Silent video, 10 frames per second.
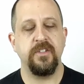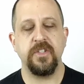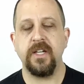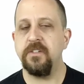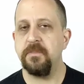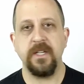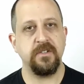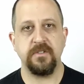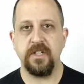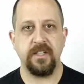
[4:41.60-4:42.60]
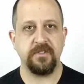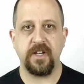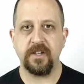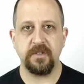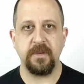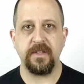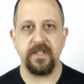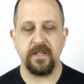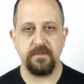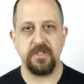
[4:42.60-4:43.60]
Chinese medicine has talked about
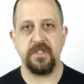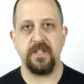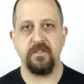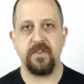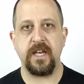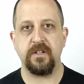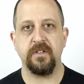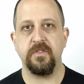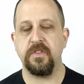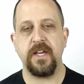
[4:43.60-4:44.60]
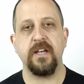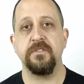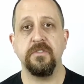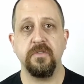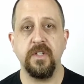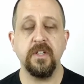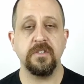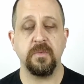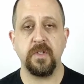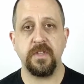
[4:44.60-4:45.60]
the epigenetic factor for thousands of
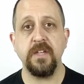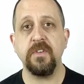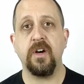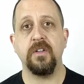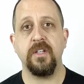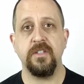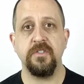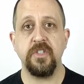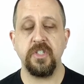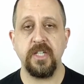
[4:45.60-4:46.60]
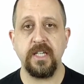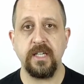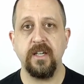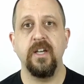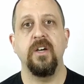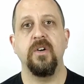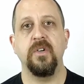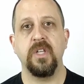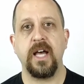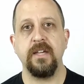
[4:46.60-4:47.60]
years, and what they've called it is qi,
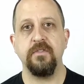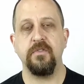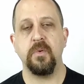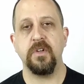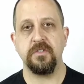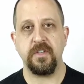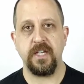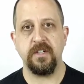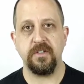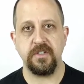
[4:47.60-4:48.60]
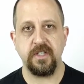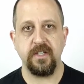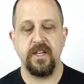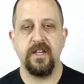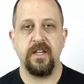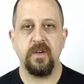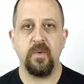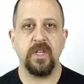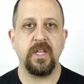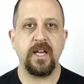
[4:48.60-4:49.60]
or life force energy.
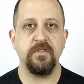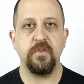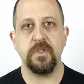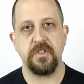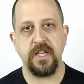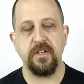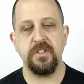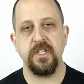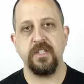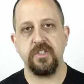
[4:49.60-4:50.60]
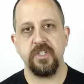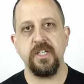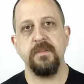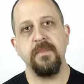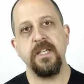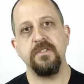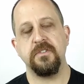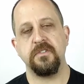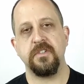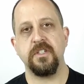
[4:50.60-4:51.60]
And what life force energy and qi
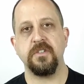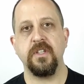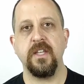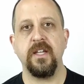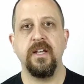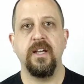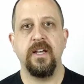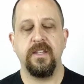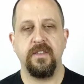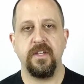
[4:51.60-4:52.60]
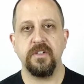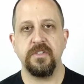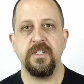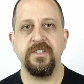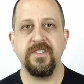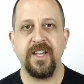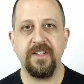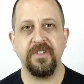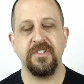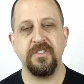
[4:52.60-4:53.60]
means is essentially that there's an
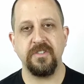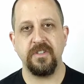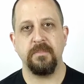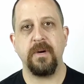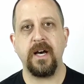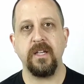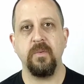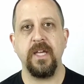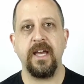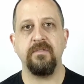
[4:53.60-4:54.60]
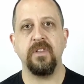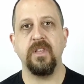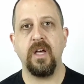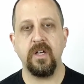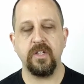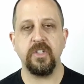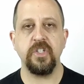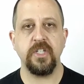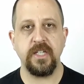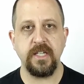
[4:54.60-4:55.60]
intelligence in the body. We have lung
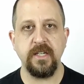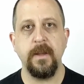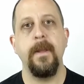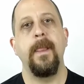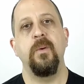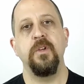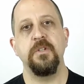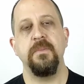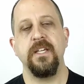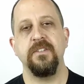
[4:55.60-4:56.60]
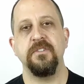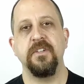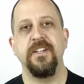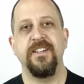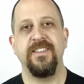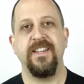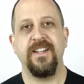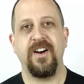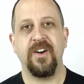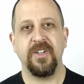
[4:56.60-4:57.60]
qi, which means
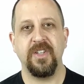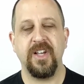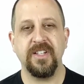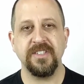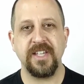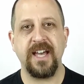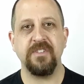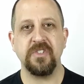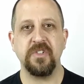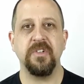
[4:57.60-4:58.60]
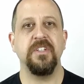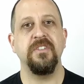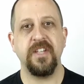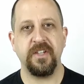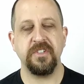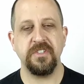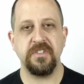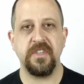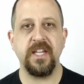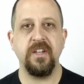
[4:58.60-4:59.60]
that our lungs have a certain
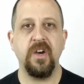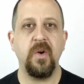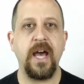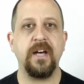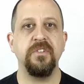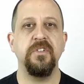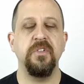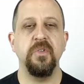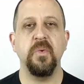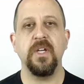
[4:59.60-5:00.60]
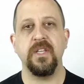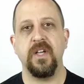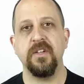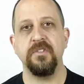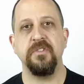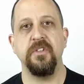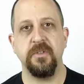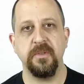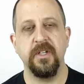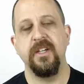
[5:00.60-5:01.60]
intelligence, that they know how to do what lungs
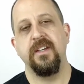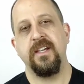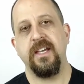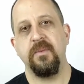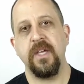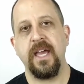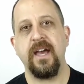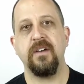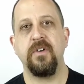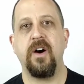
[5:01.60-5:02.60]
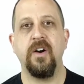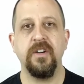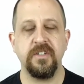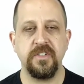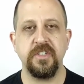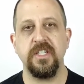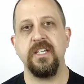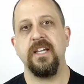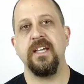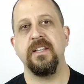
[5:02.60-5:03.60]
do. And we have heart
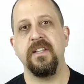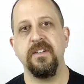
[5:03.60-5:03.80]
chi and